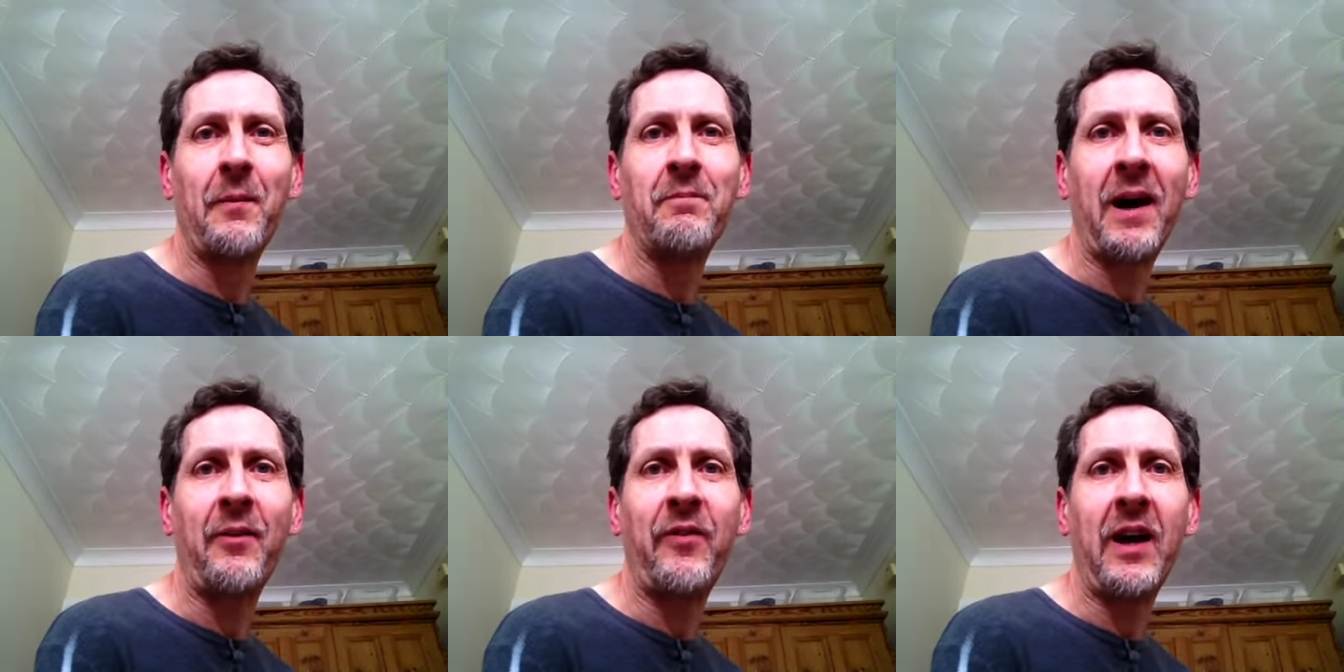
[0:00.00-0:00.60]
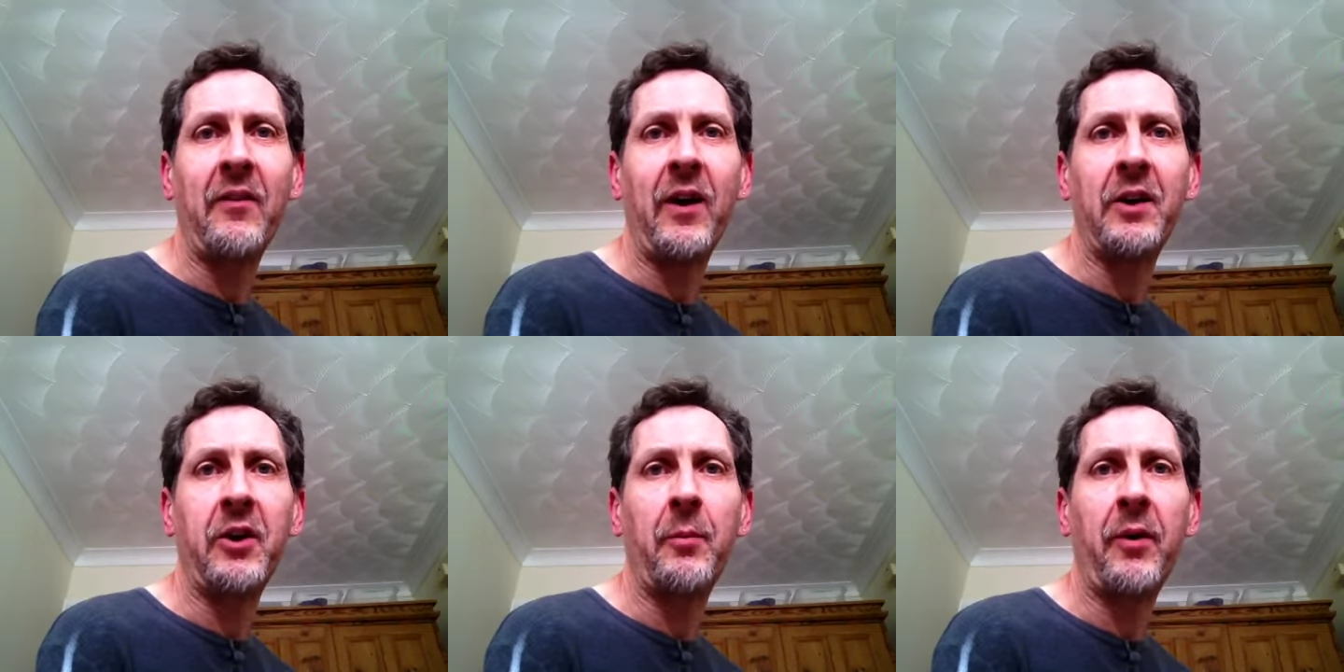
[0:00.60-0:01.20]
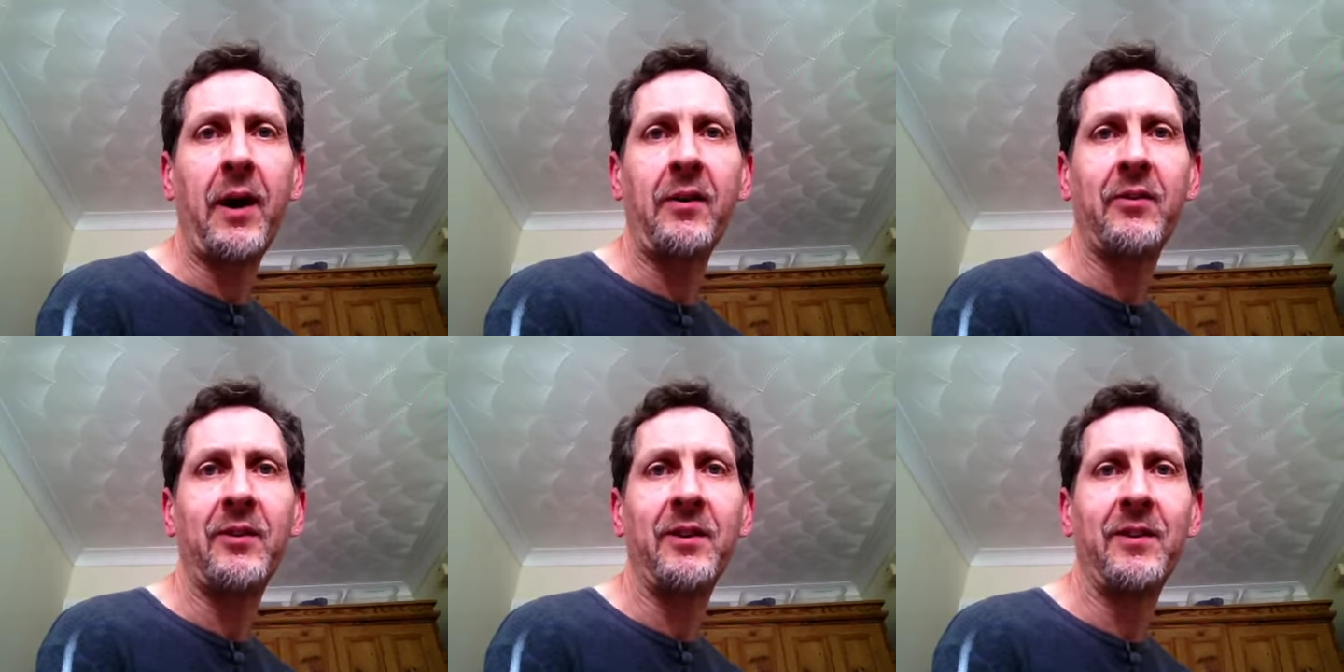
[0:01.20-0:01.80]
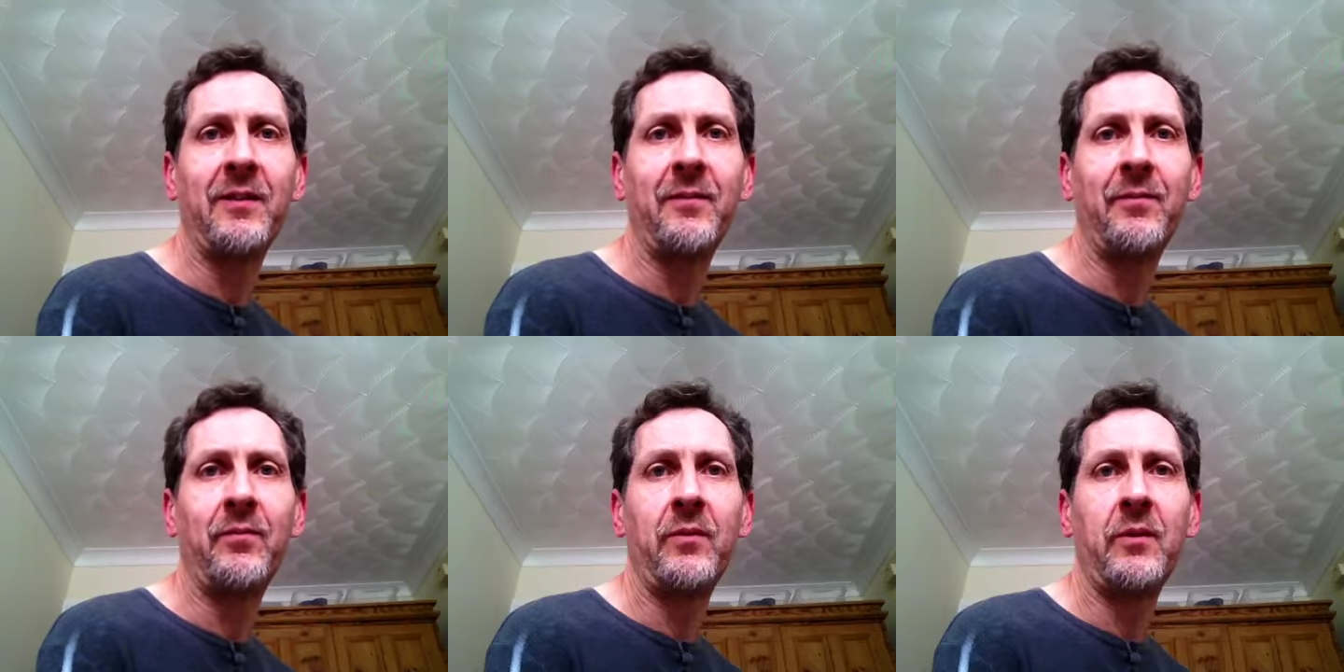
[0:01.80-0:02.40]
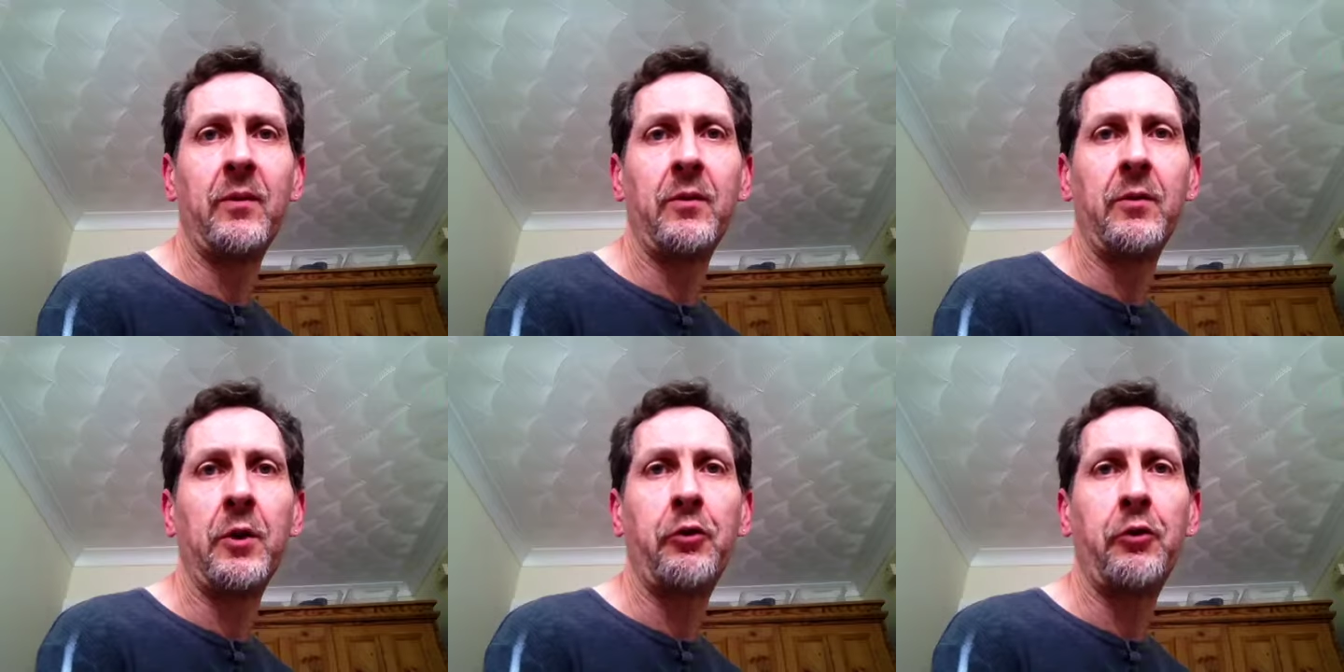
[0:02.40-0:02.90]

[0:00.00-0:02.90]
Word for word: My favour at her breast, the